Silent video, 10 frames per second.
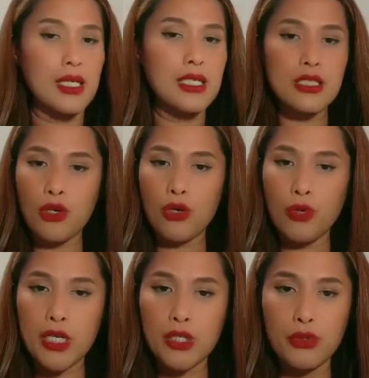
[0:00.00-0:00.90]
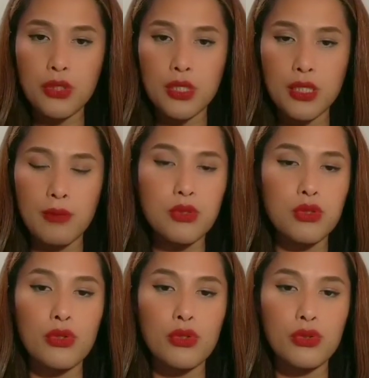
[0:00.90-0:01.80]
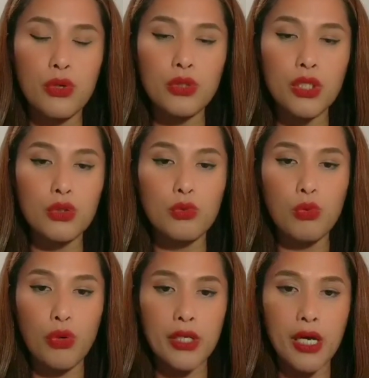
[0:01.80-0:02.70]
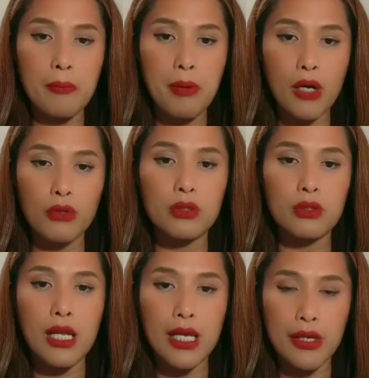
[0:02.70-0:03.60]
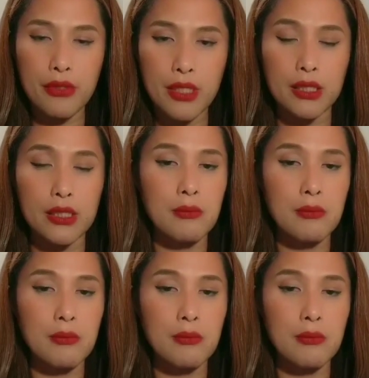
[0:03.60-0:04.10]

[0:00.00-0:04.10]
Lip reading: It is already good enough, so you don't need to worry about the layering.